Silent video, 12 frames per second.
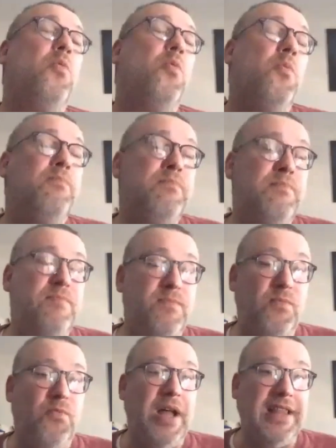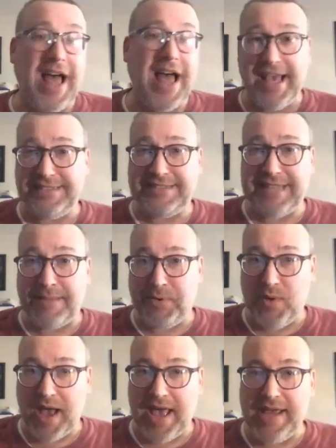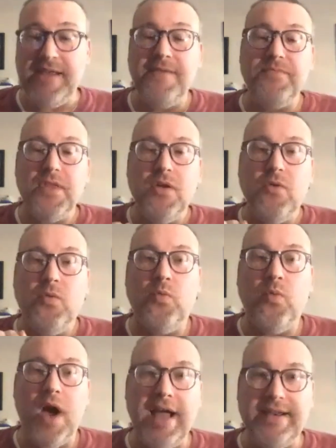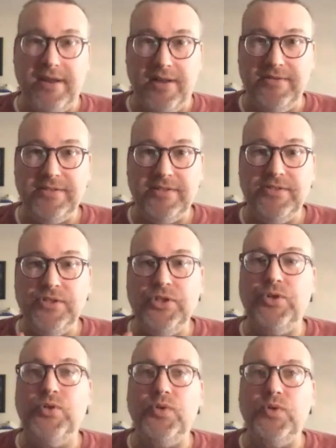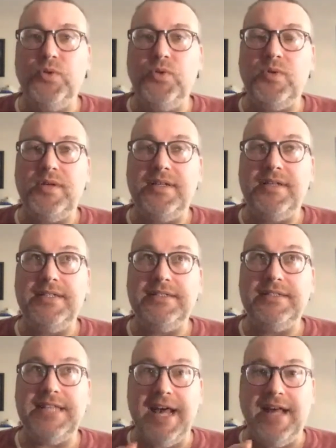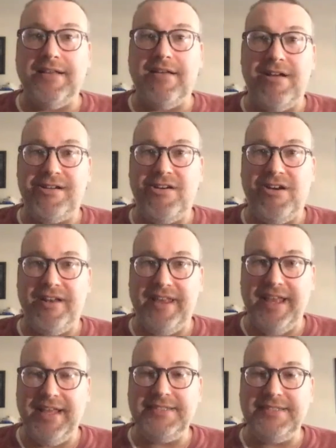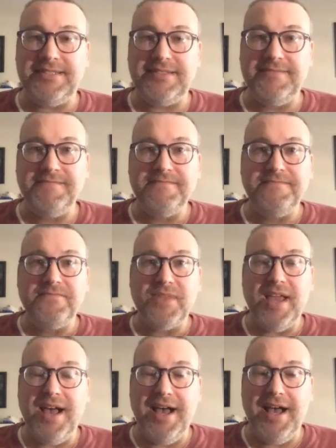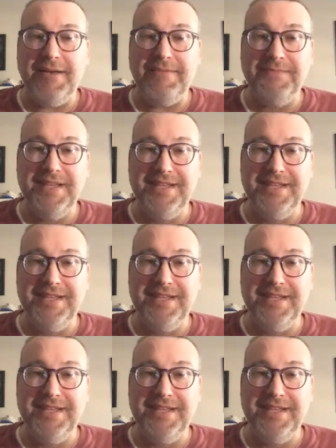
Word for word: mm, while I step away, yep. why don't you tell our audience? Uh-huh. Um,